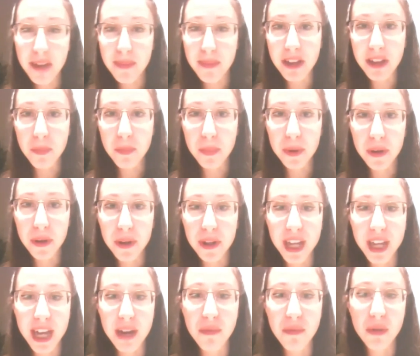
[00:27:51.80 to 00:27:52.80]
about the book
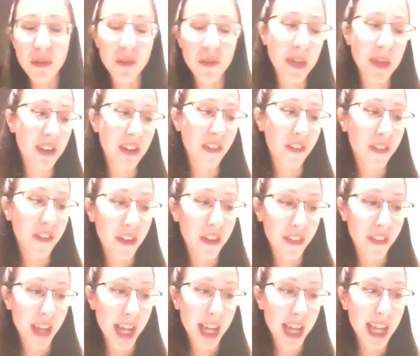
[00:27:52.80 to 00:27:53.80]
and what we've been
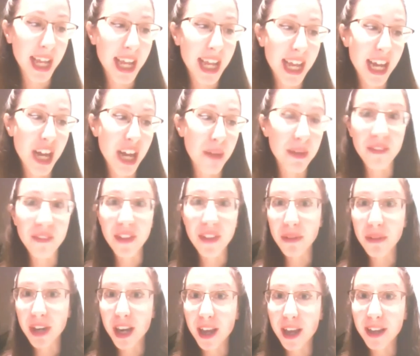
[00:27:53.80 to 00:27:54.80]
discussing, and if they
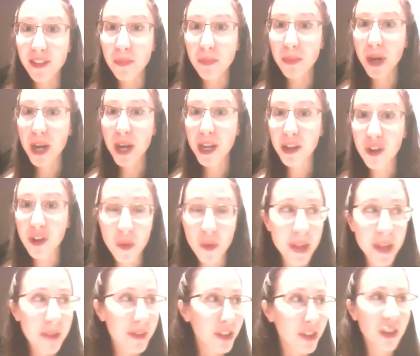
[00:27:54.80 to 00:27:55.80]
would like to buy a
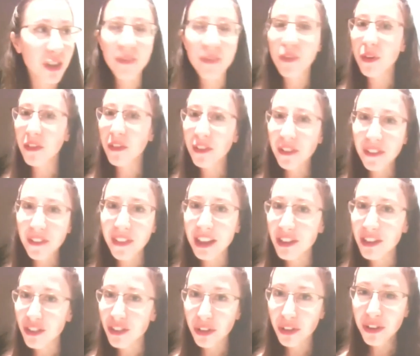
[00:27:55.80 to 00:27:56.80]
copy, which of course they
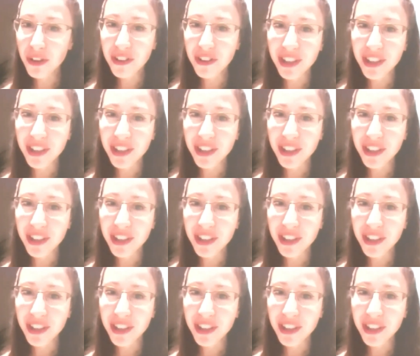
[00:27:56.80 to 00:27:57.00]
should,